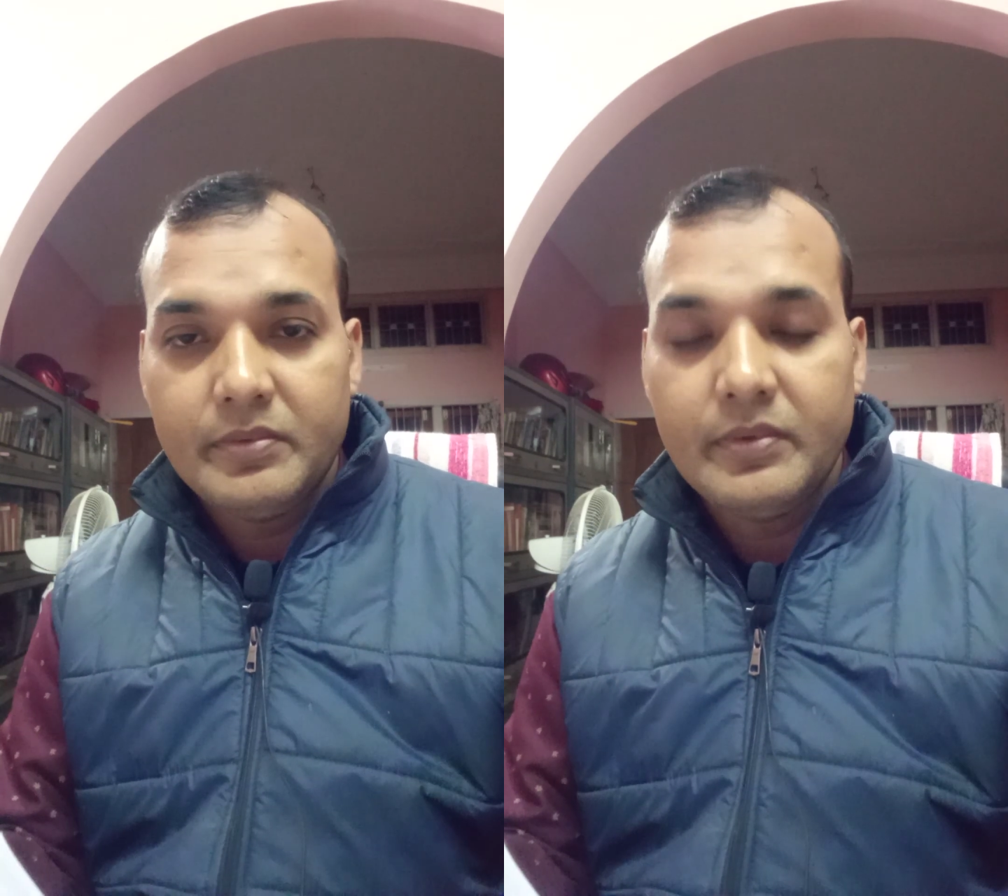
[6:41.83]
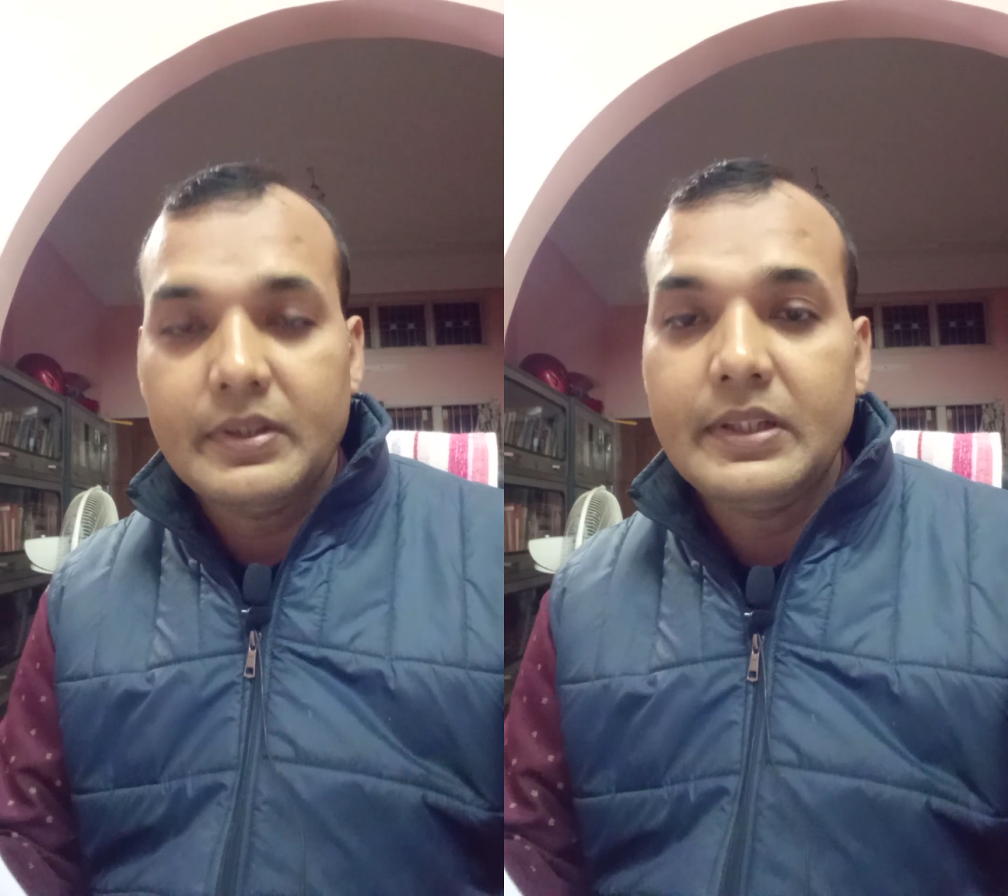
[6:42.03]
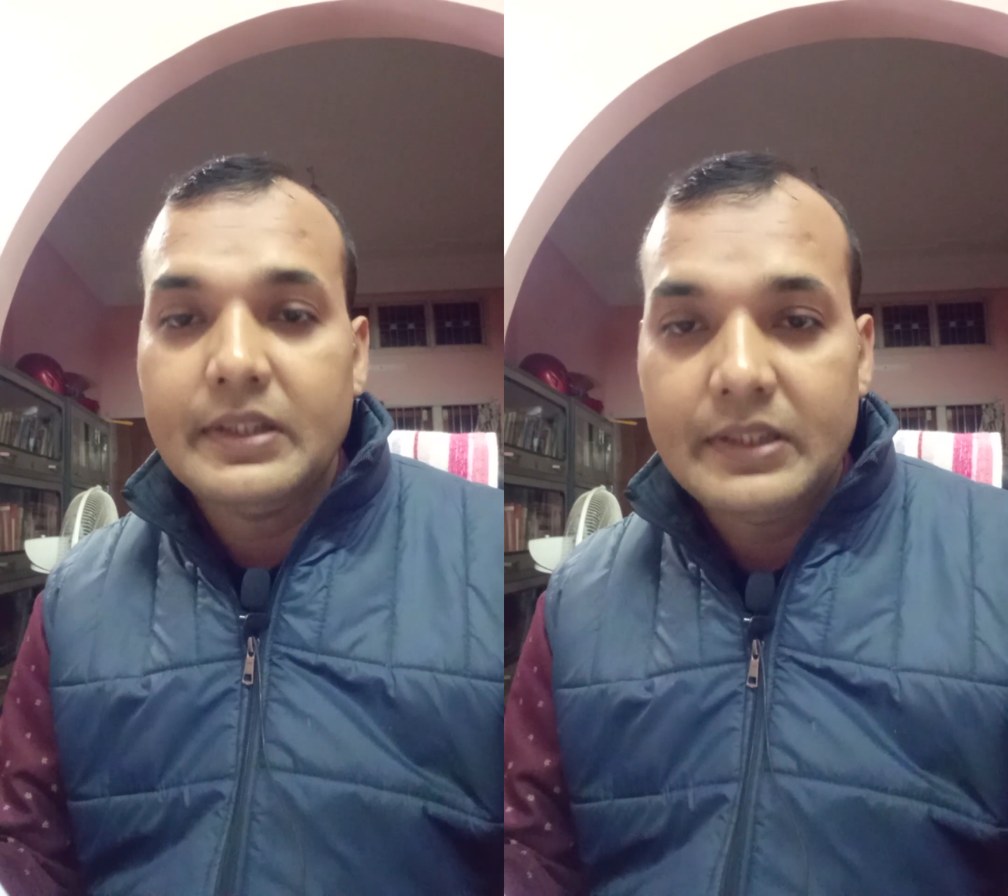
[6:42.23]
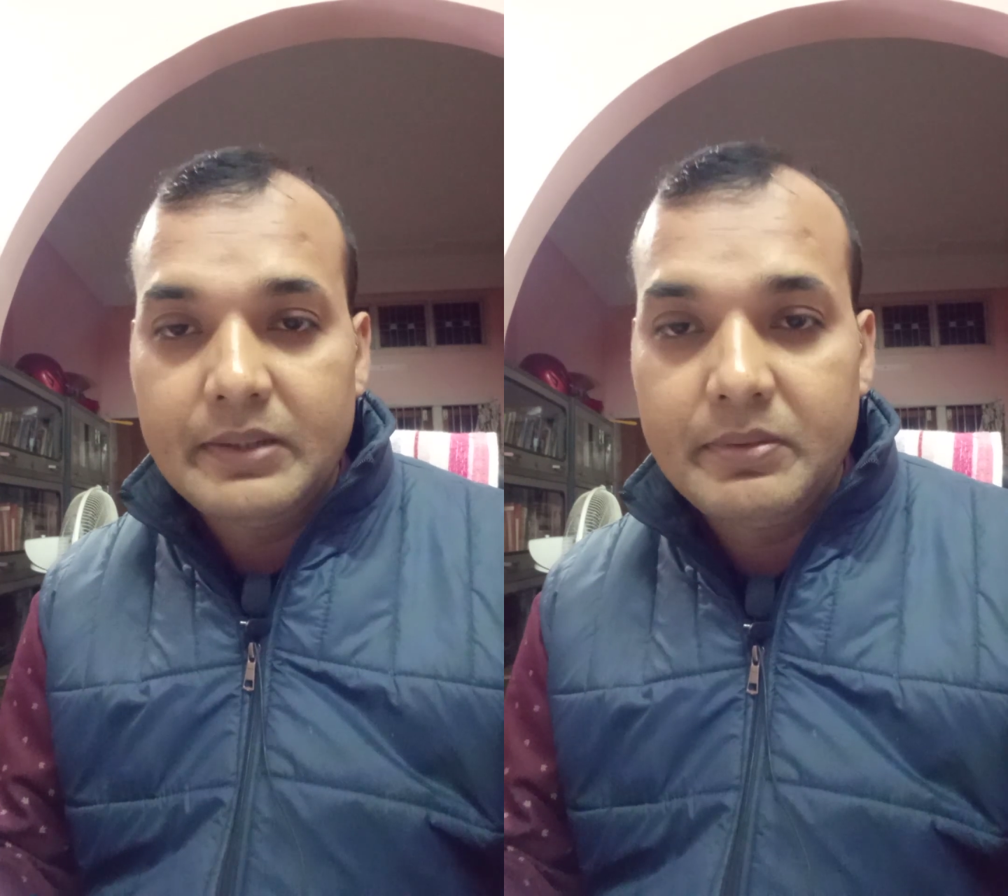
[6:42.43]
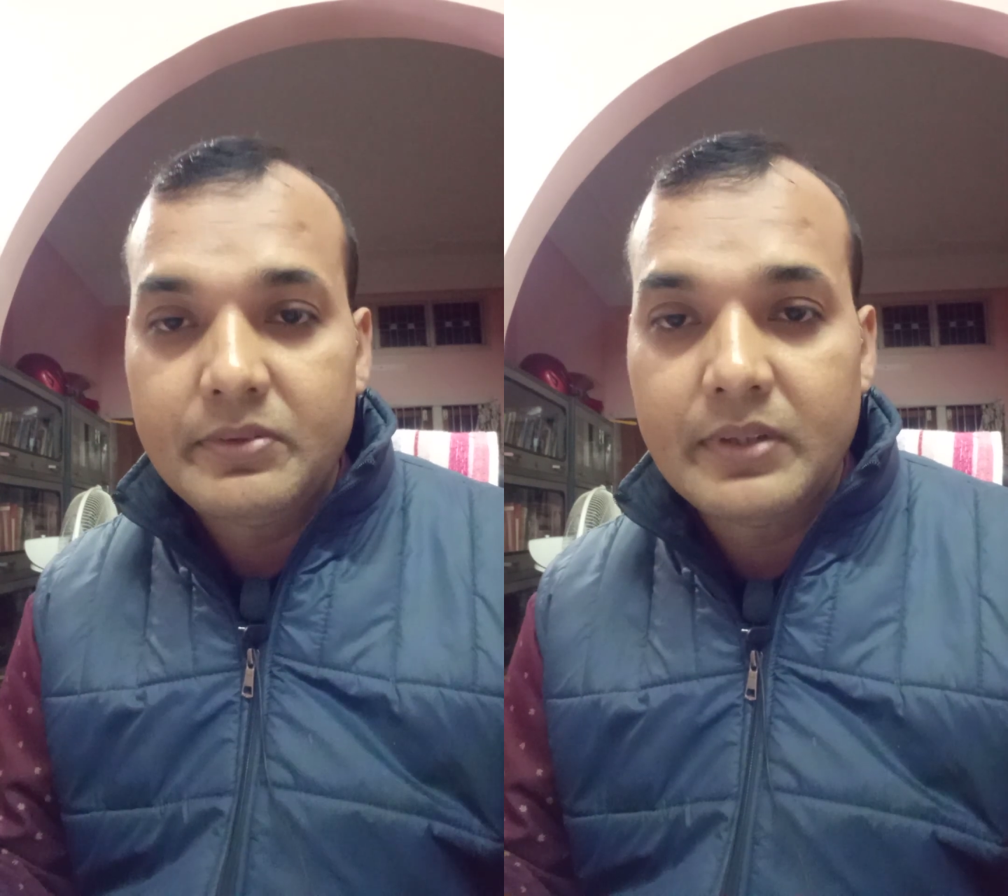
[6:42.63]
Okay,
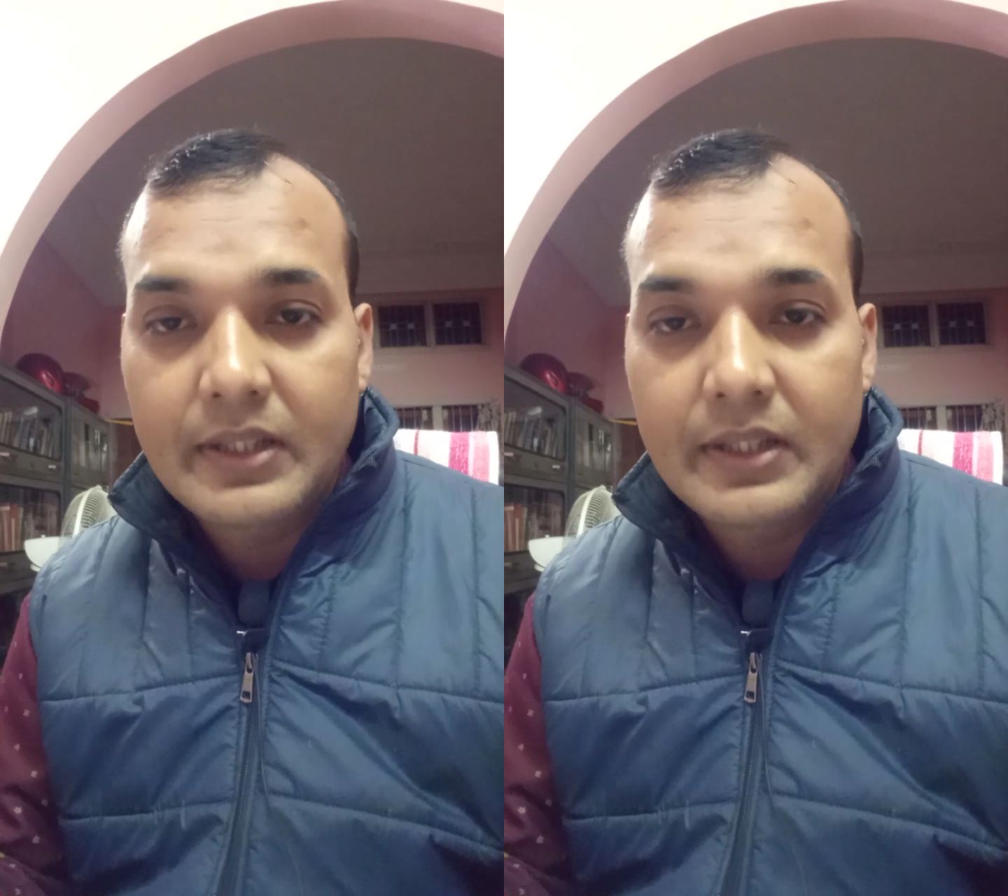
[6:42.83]
individual